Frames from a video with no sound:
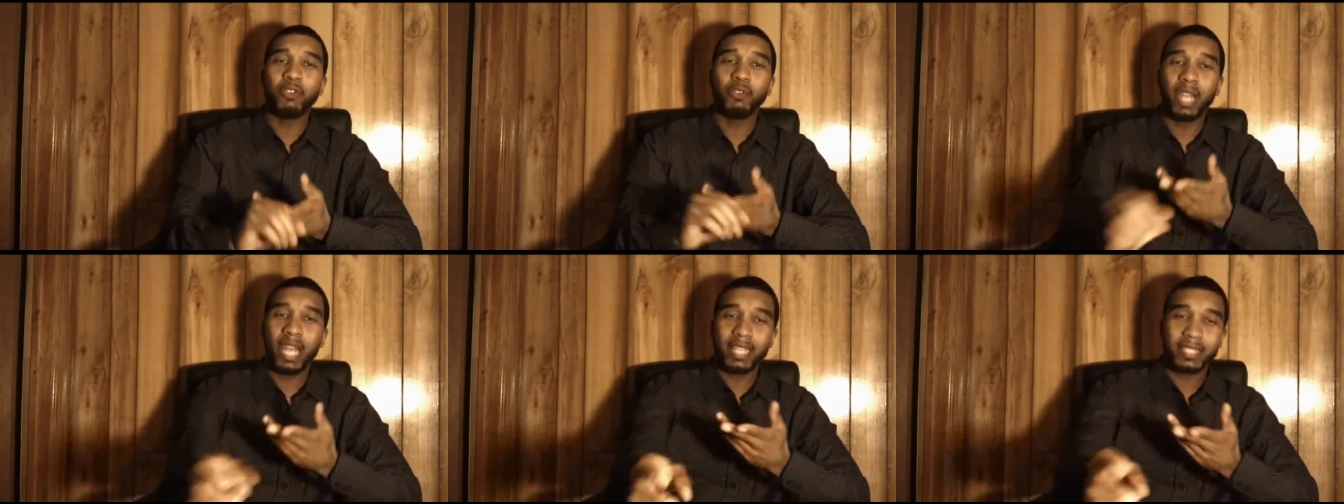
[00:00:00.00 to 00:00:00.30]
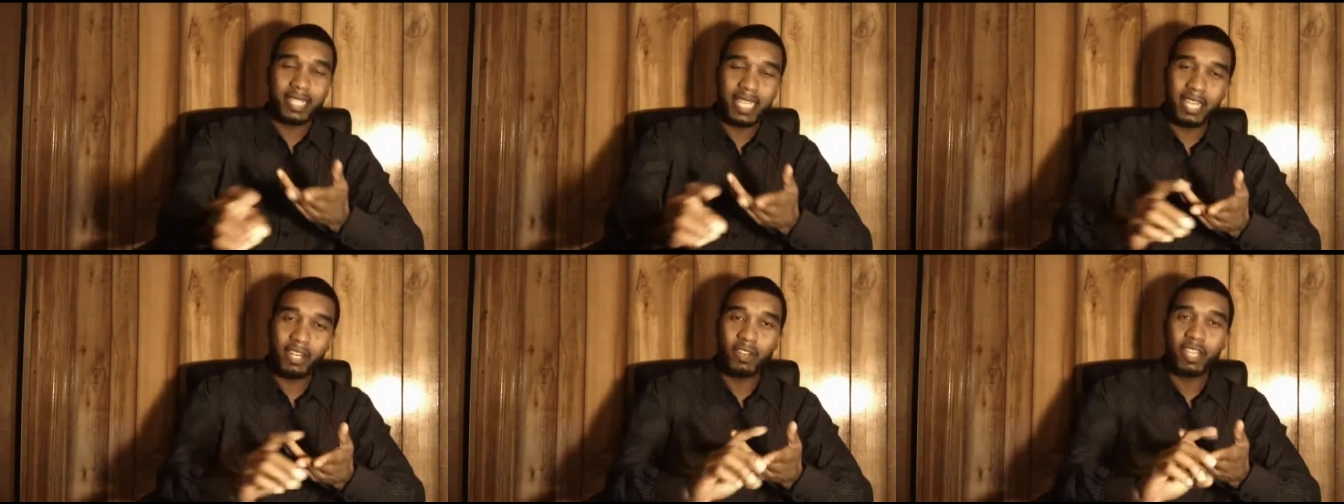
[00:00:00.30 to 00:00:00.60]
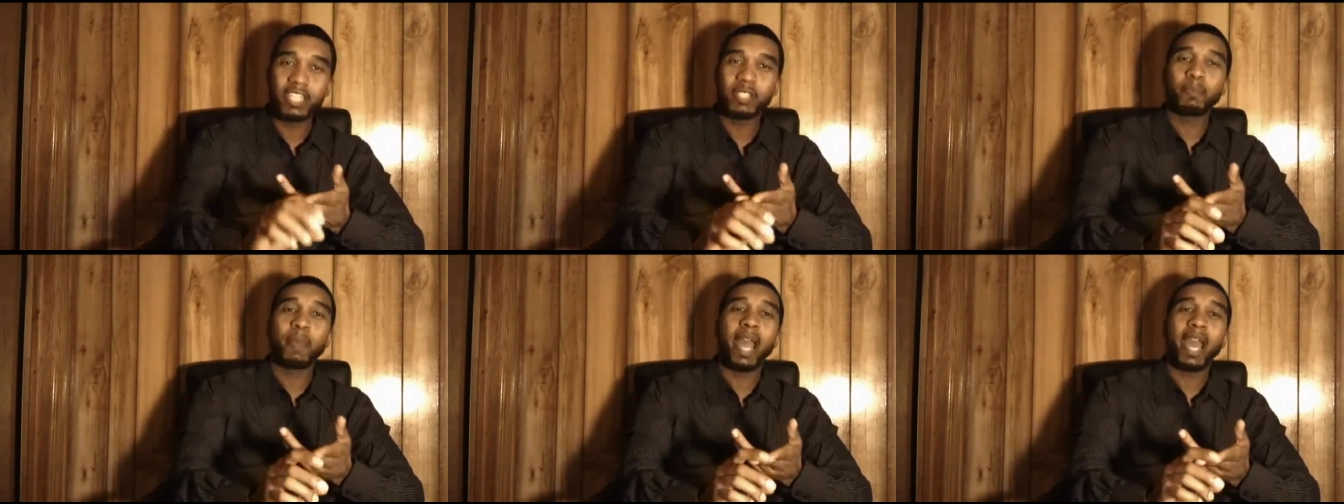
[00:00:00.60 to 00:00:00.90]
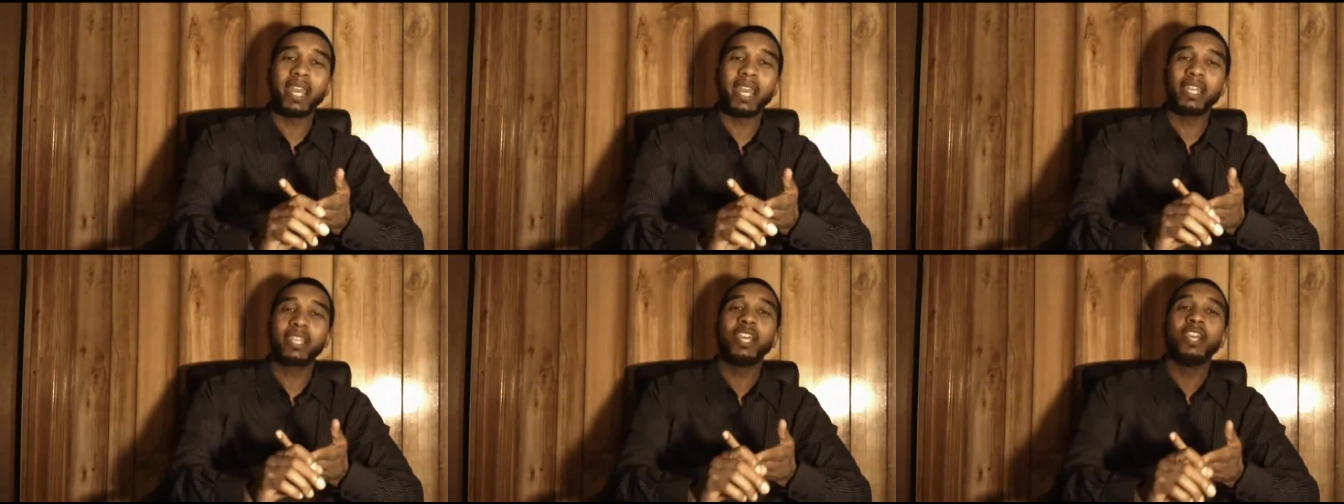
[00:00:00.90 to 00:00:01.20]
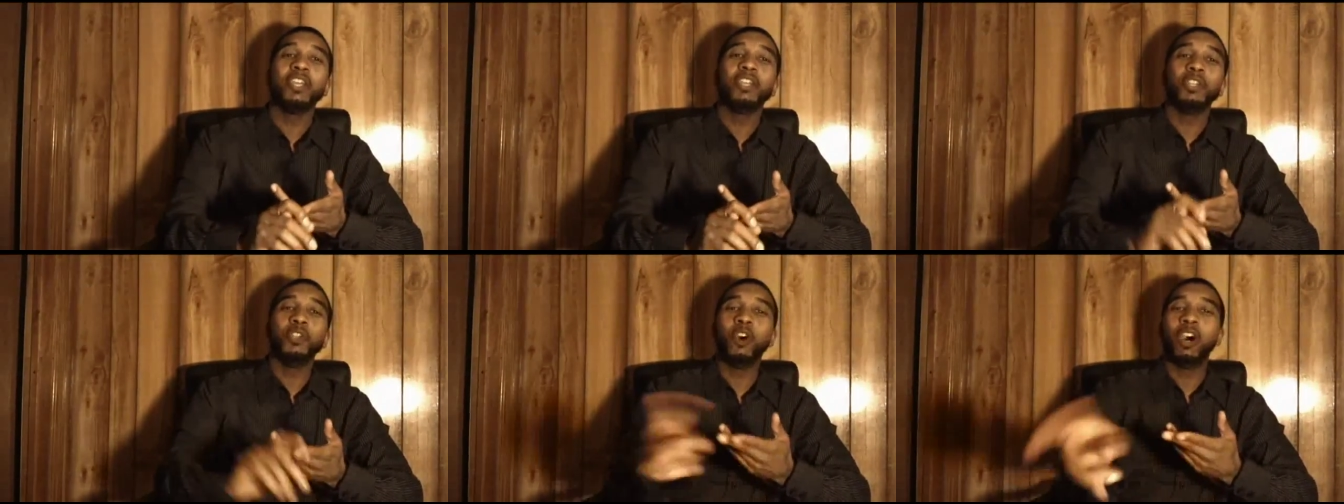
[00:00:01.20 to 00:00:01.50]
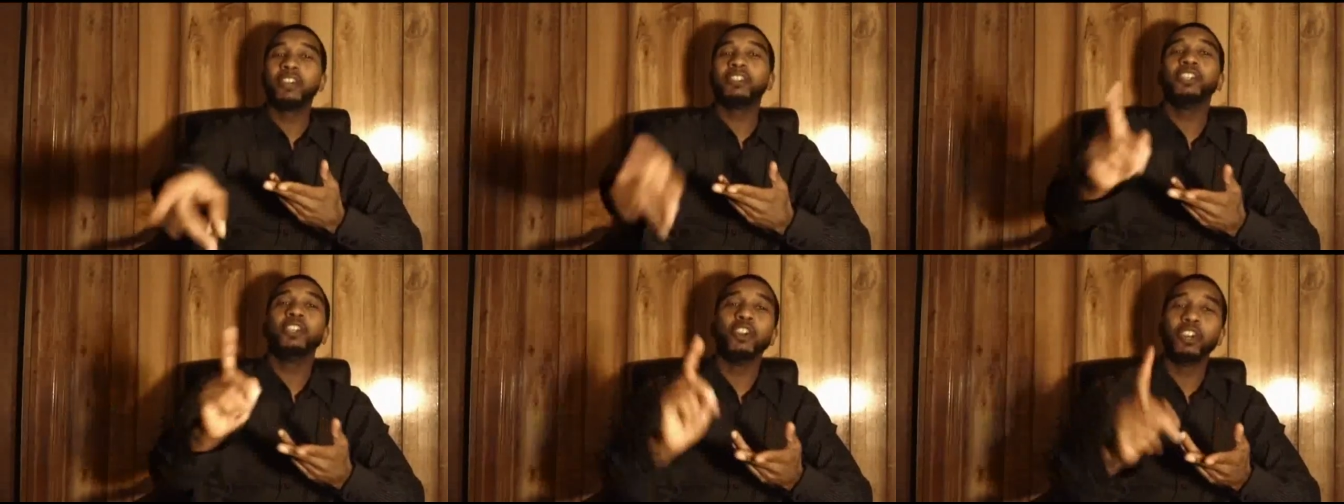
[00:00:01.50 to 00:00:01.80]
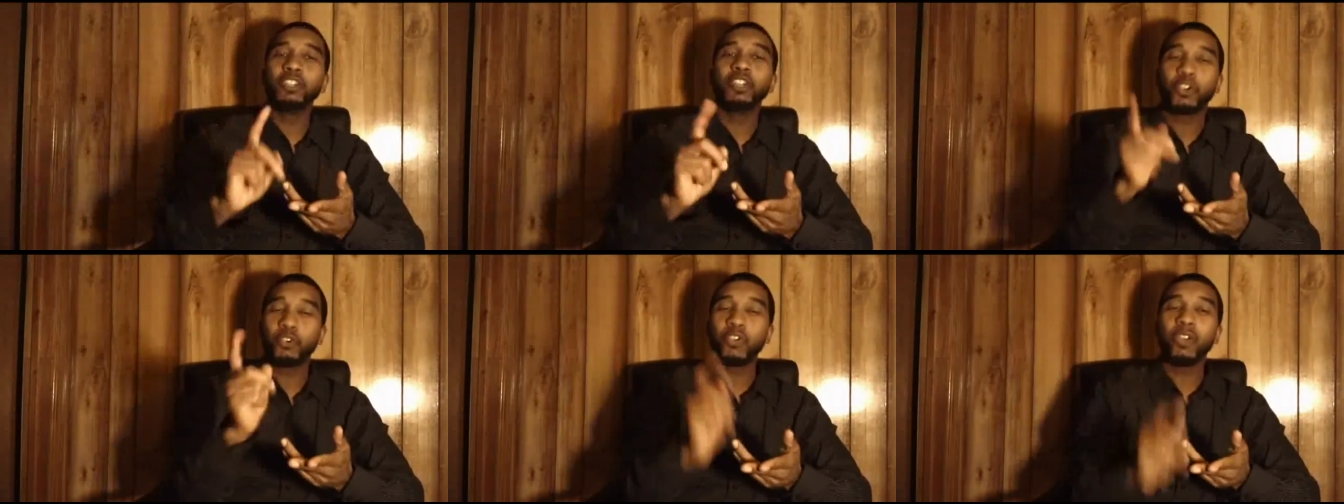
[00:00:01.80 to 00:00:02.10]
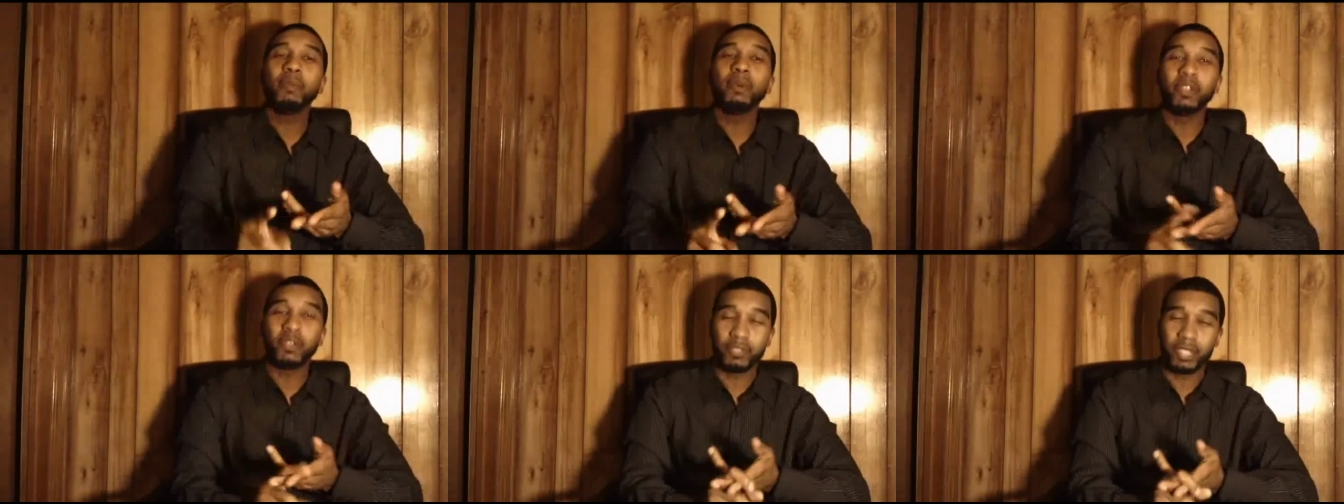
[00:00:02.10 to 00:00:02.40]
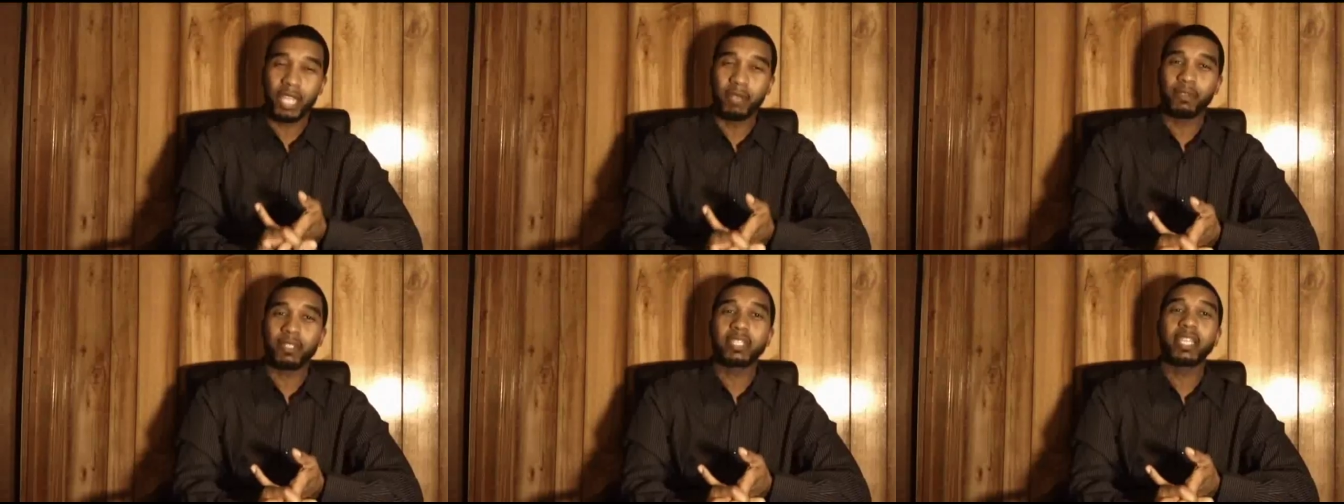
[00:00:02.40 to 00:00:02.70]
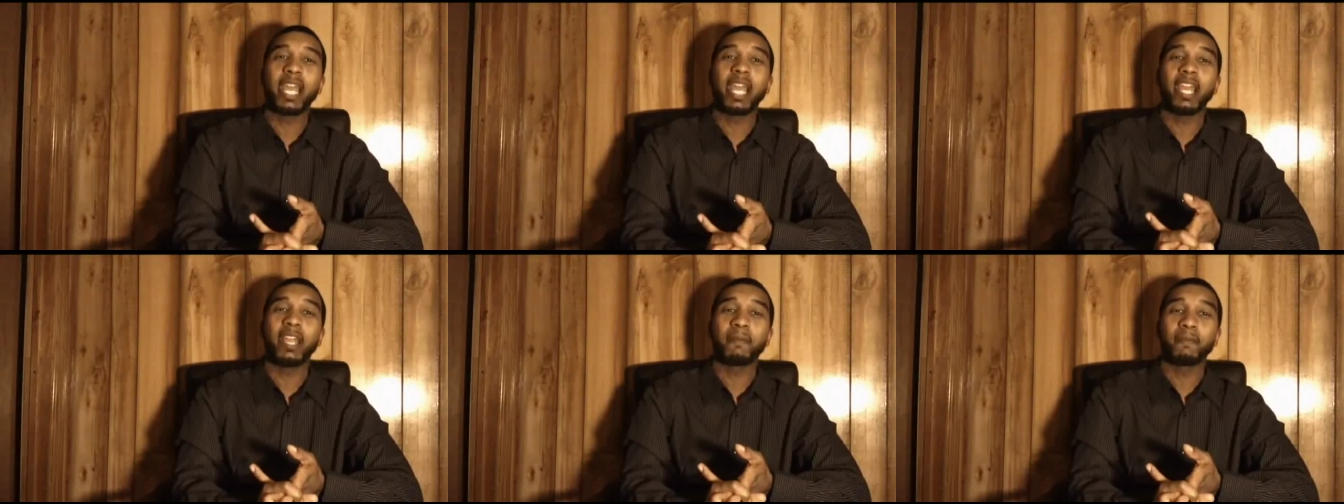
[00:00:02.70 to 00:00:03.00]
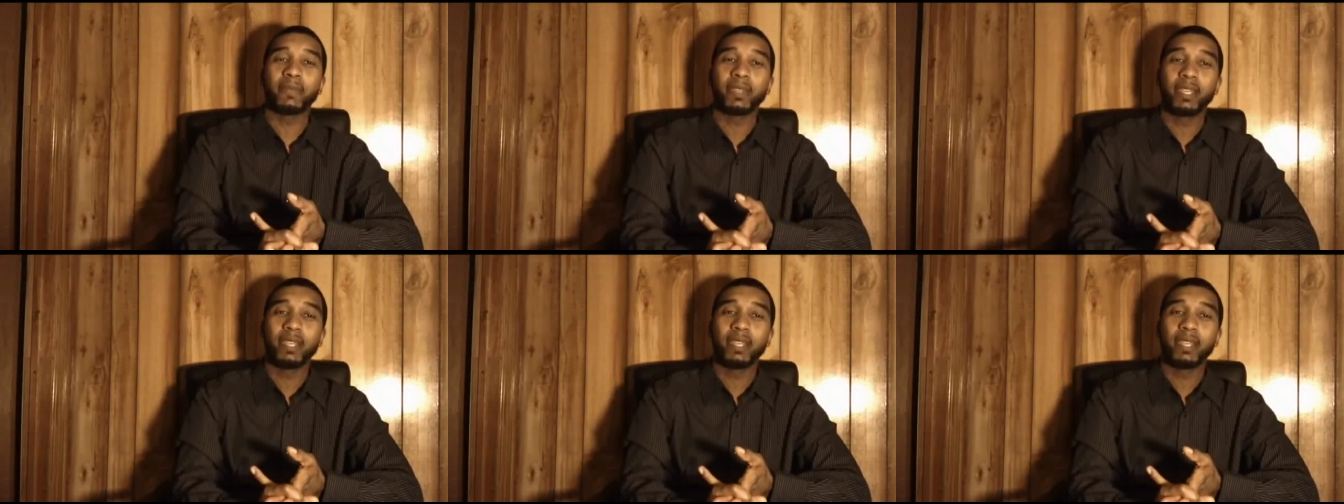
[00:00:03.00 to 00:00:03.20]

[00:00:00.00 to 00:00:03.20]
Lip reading: You Latino, Hispanic, you're the criminals, they were saying.